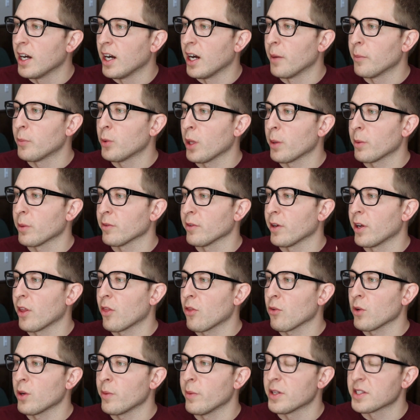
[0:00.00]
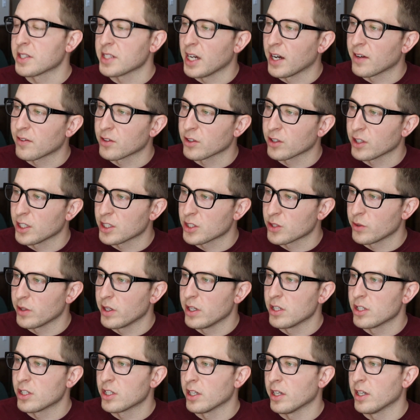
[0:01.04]
uh, employment rate three months after
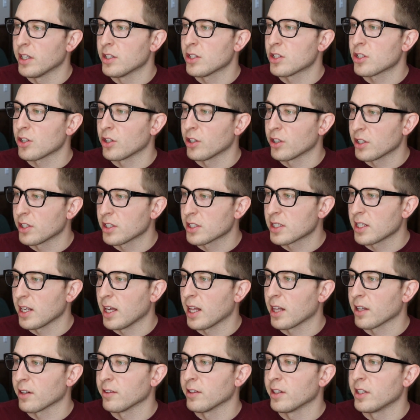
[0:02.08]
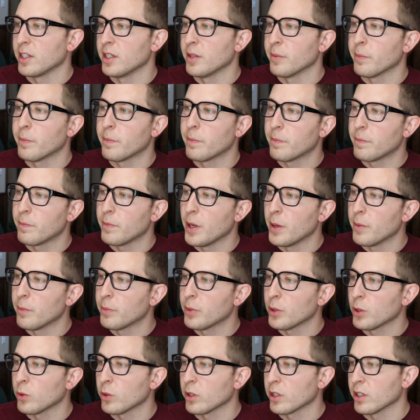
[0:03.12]
graduation, starting salary, em
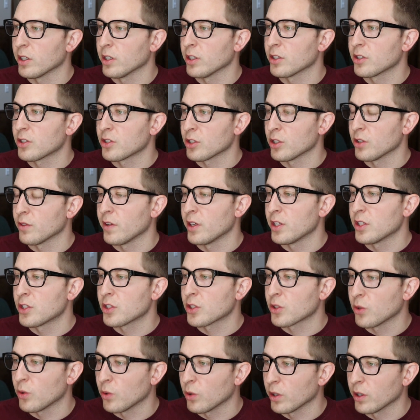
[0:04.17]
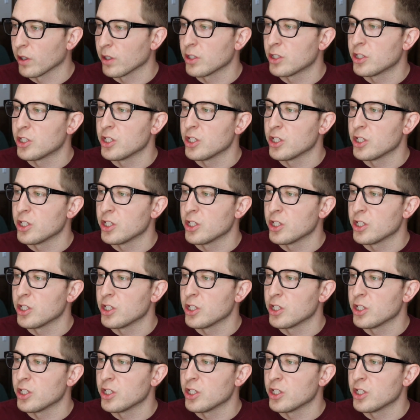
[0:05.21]
employer survey score,